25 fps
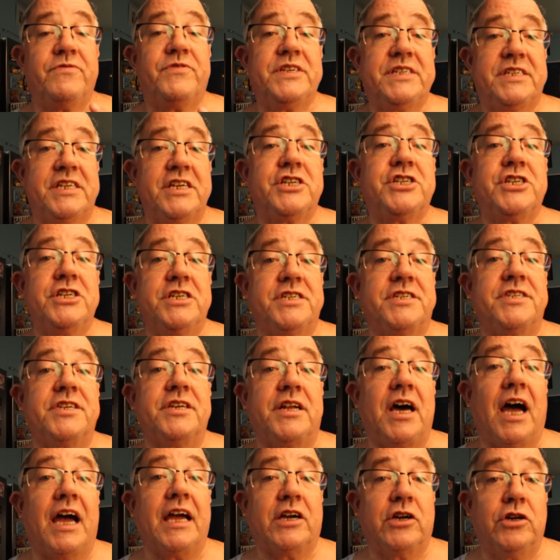of the dishes
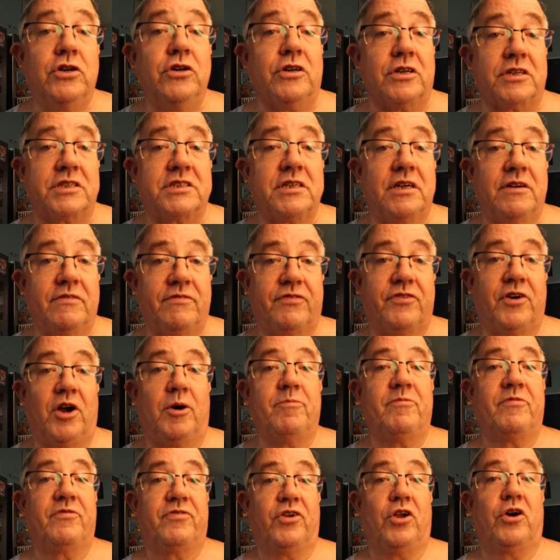that I cooked
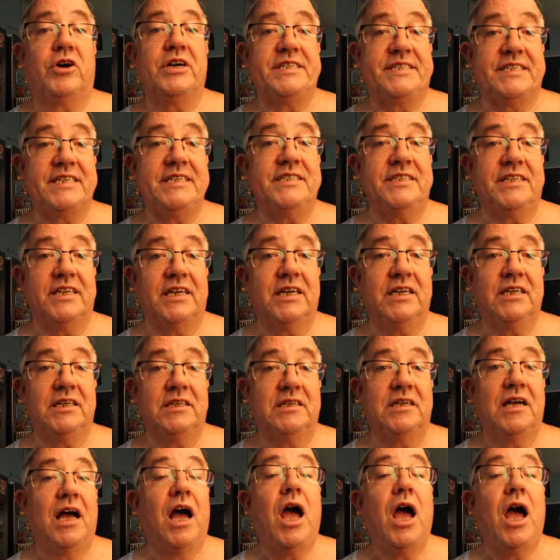from Floyd's India